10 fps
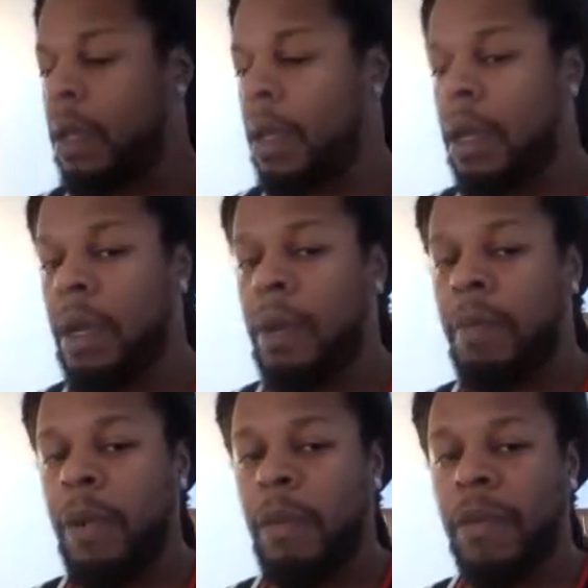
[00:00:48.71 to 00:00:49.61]

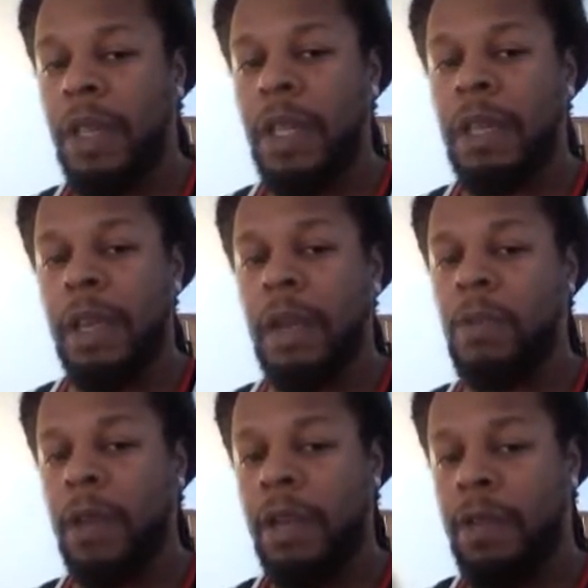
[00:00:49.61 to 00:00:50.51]
um, I feel like
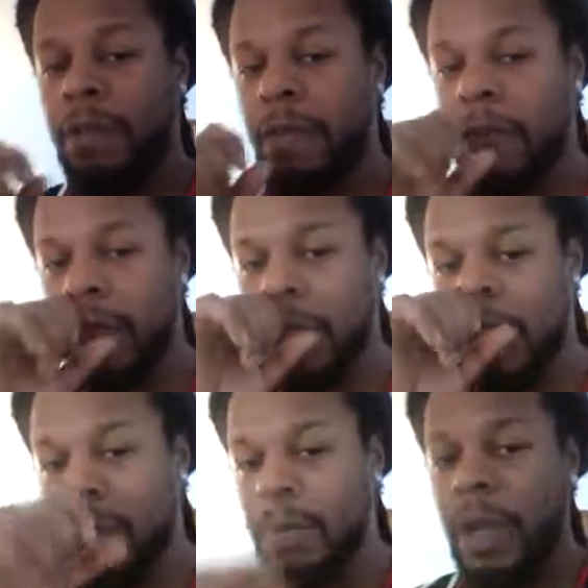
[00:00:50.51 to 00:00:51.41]
GameWave
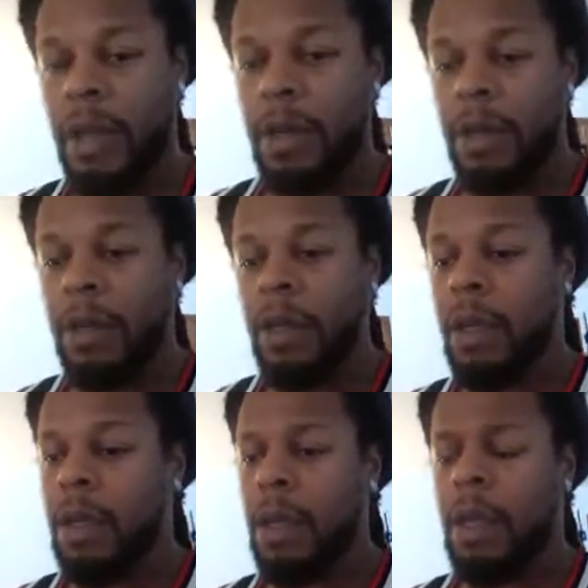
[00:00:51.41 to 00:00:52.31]
is better,
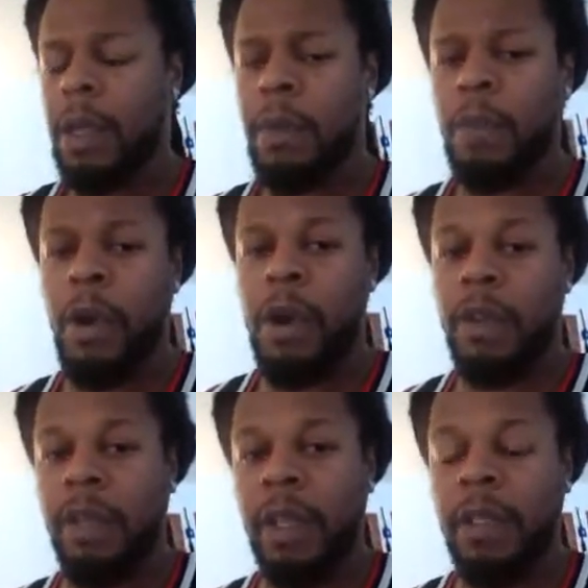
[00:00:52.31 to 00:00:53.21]
and part of
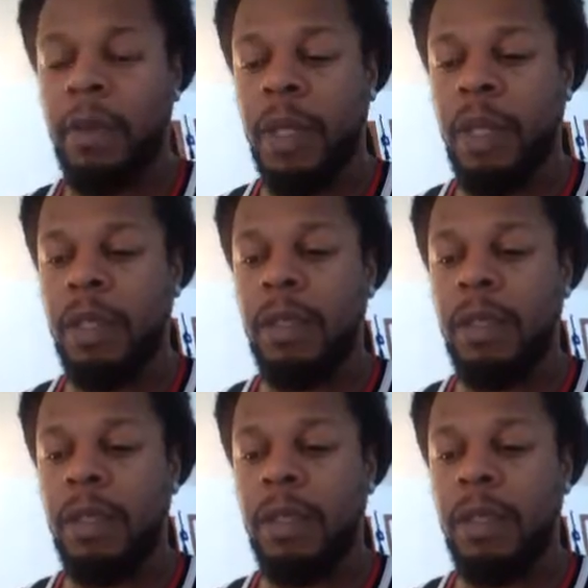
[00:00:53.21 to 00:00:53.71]
it is because